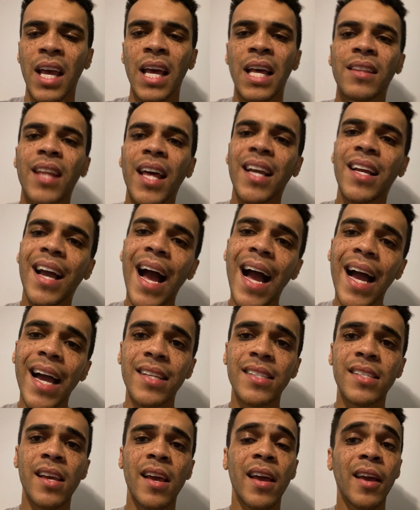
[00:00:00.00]
Like,
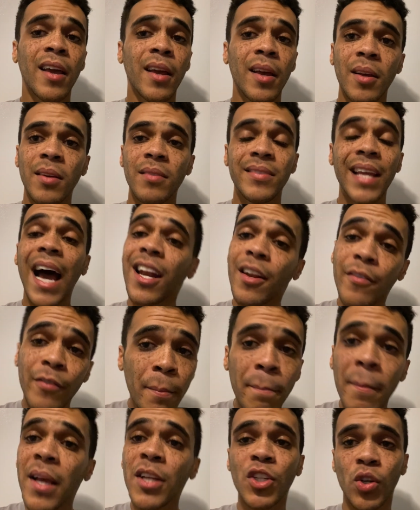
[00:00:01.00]
guys,
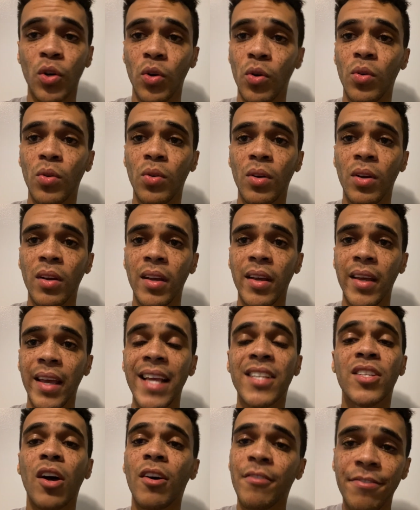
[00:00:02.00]
Donovan Mitchell
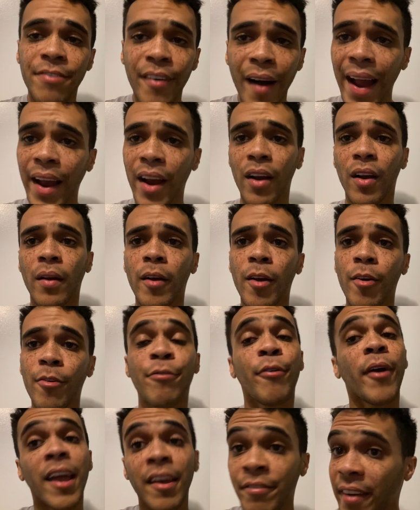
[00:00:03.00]
is on fire.
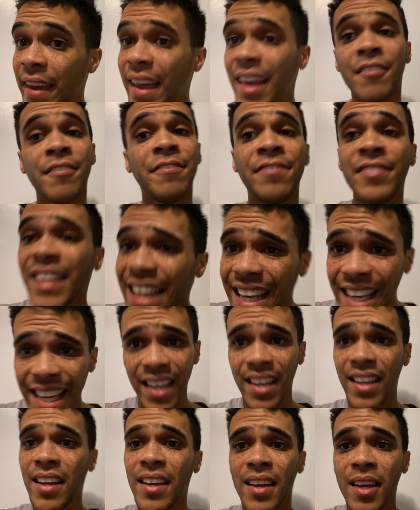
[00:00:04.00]
Fred
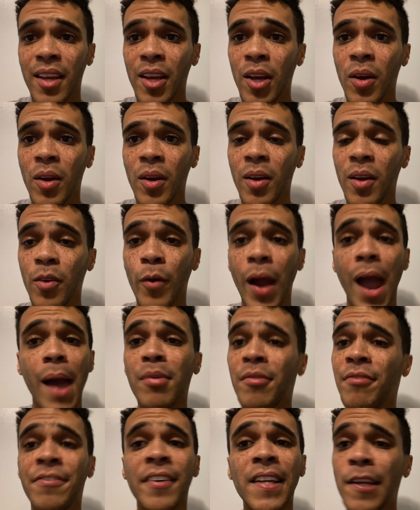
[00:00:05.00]
VanVleet
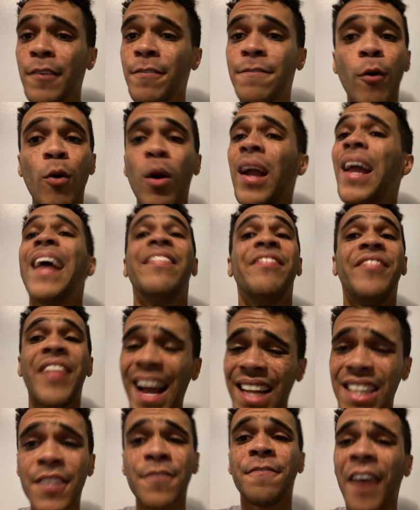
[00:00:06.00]
grabbing 54.
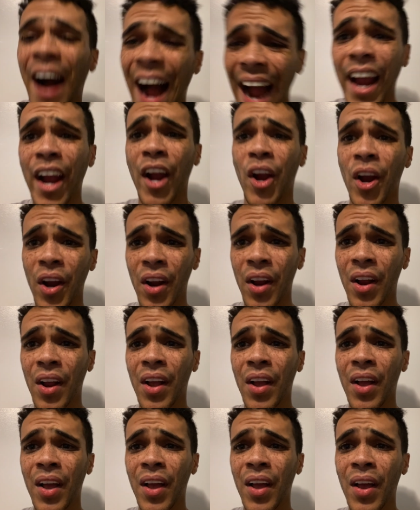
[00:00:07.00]
That's fire.
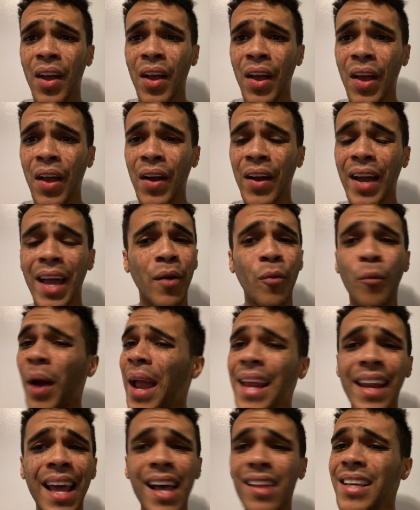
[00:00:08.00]
Okay,
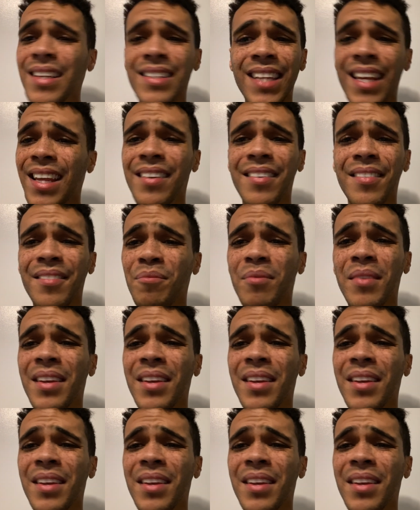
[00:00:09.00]
Wayne Ellington